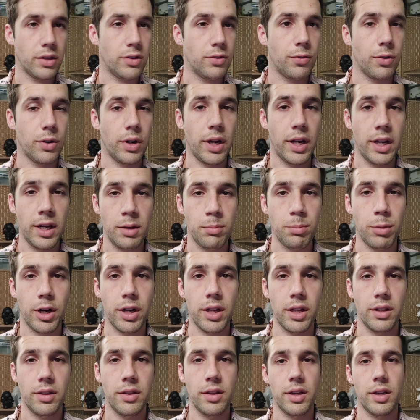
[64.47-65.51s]
It's for
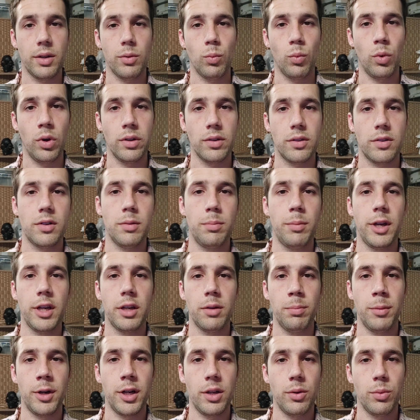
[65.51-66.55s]
anybody that wants to
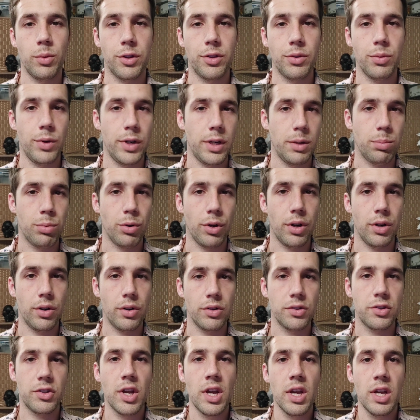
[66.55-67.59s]
make money with 3D
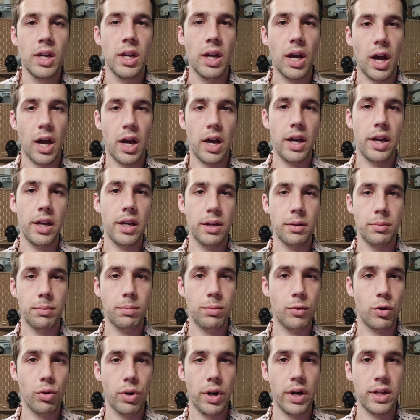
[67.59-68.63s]
printers. I
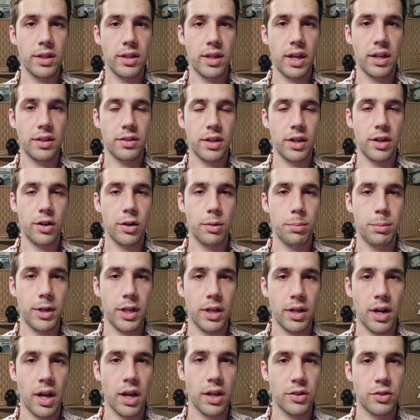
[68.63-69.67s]
created that there to be
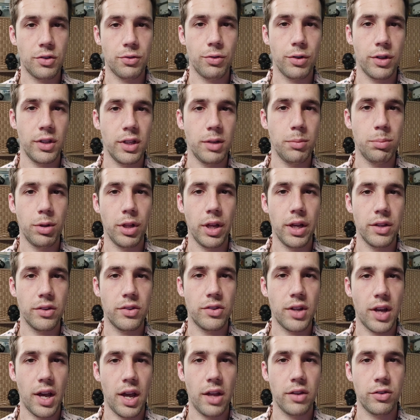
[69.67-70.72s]
a nice, friendly
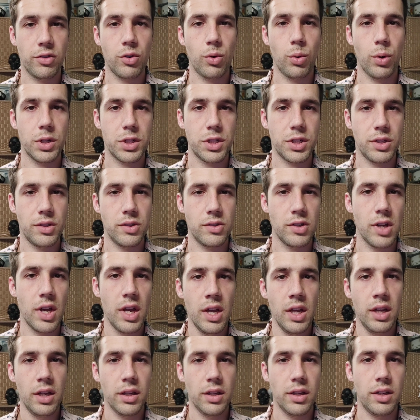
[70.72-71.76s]
place to ask questions,
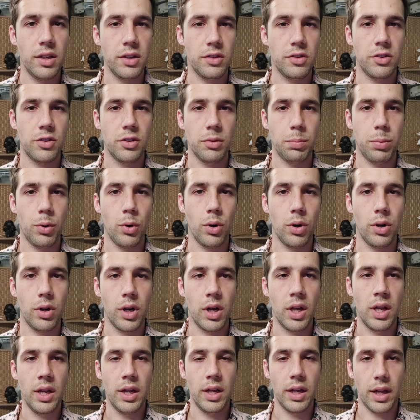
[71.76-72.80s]
get support,
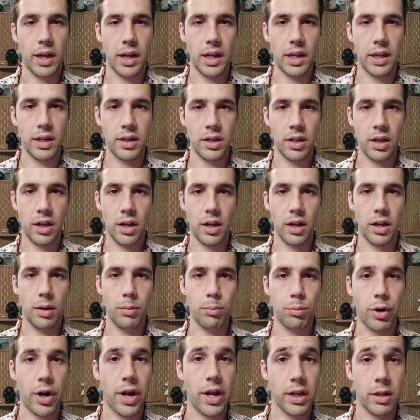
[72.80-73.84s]
and
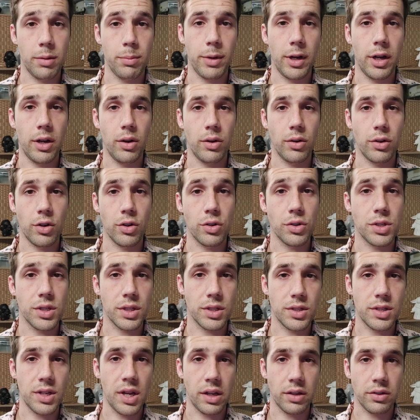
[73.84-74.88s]
brag about your
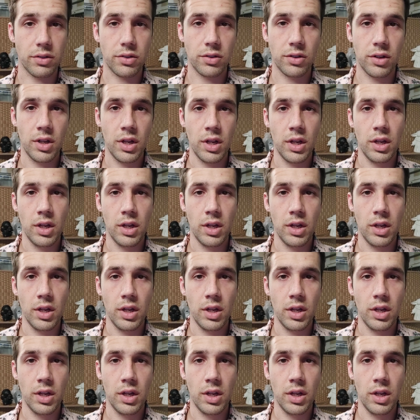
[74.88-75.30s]
success.